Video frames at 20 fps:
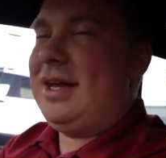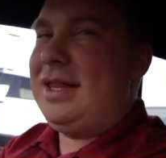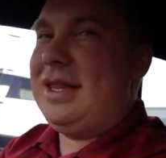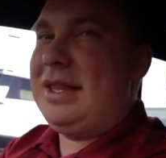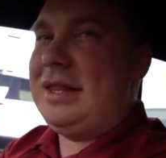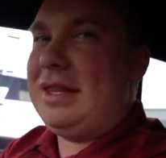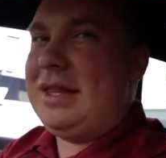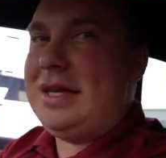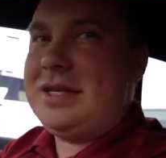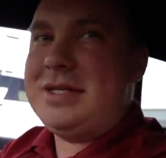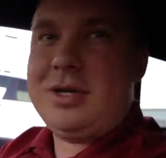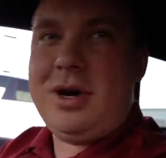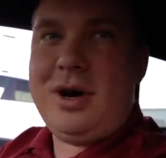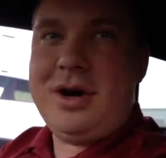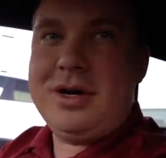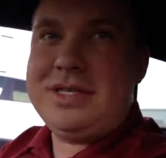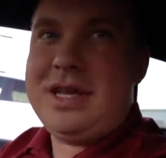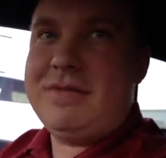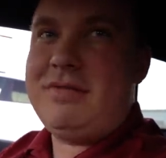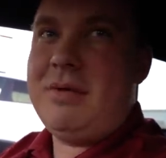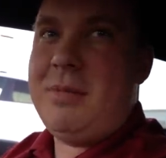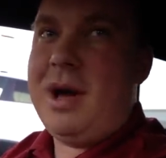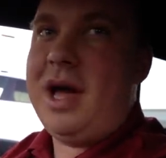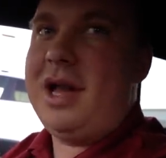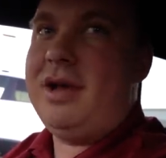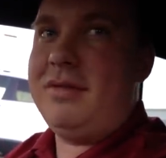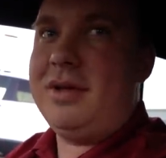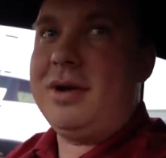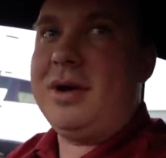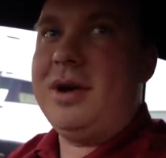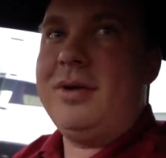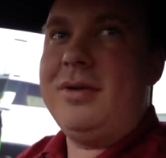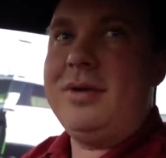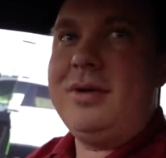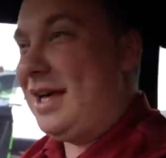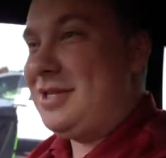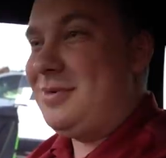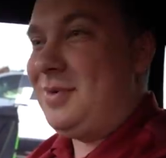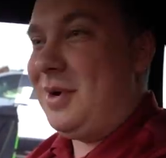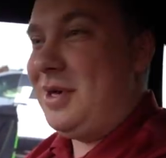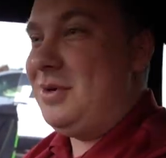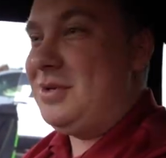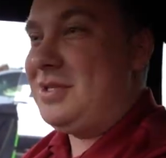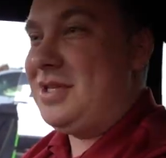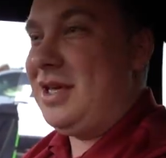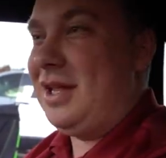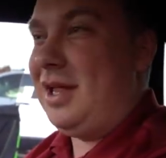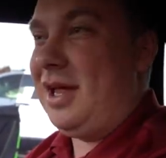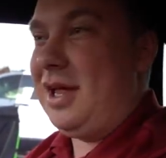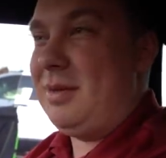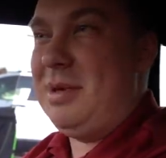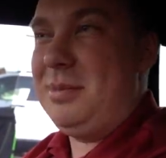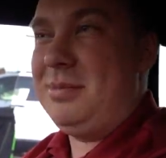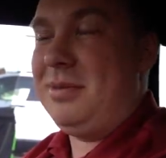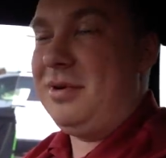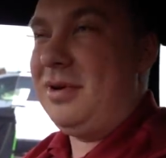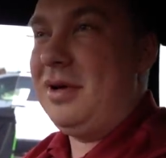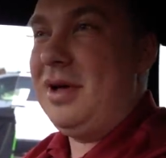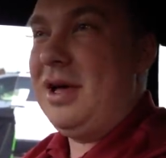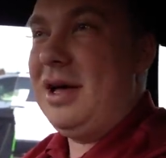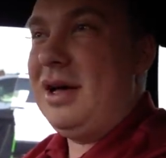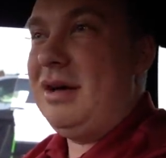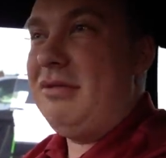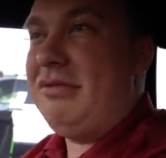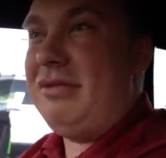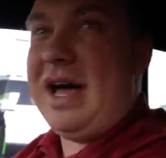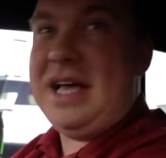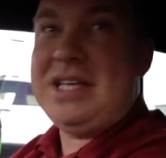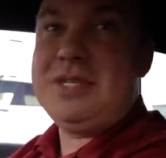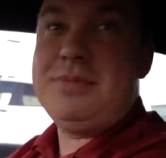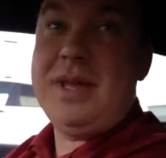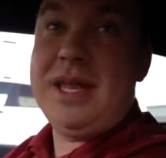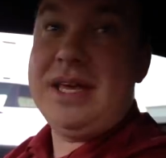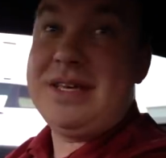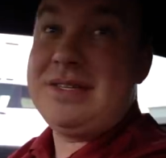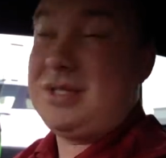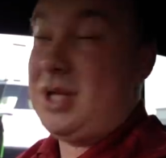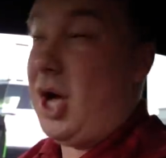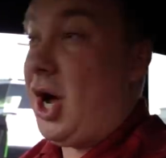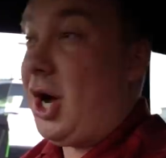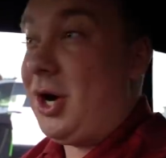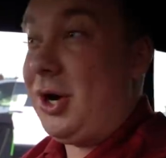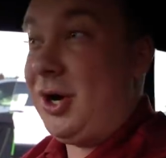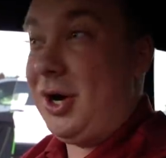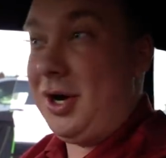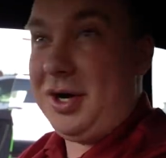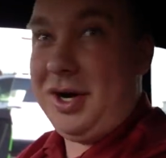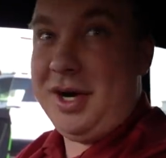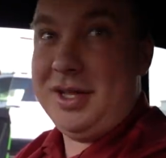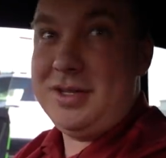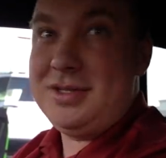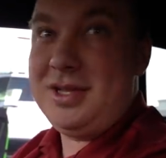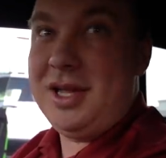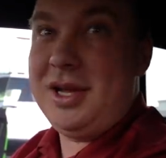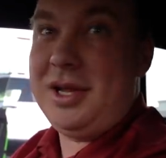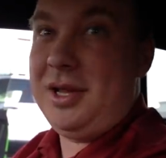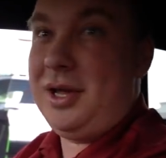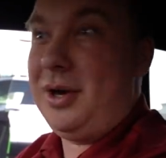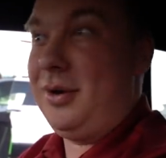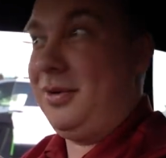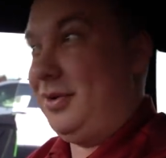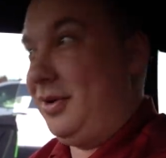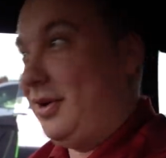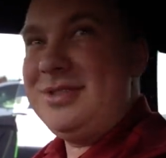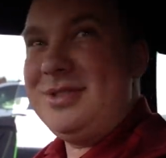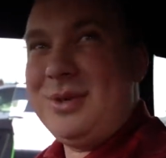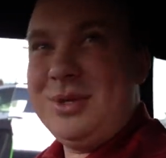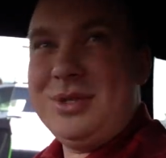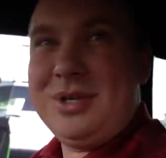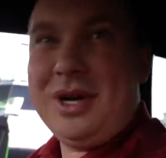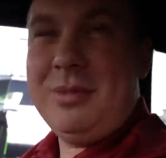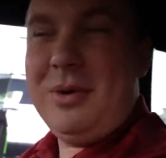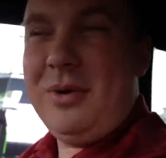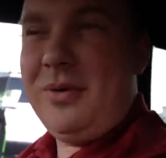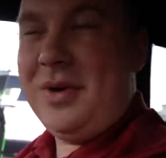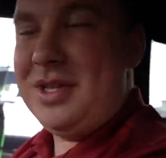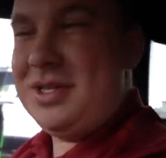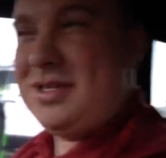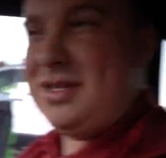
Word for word: These cars have a mind of their own. That's why you see a lot of people flat spinning stock Huracans, let alone twin Th turbo this ones.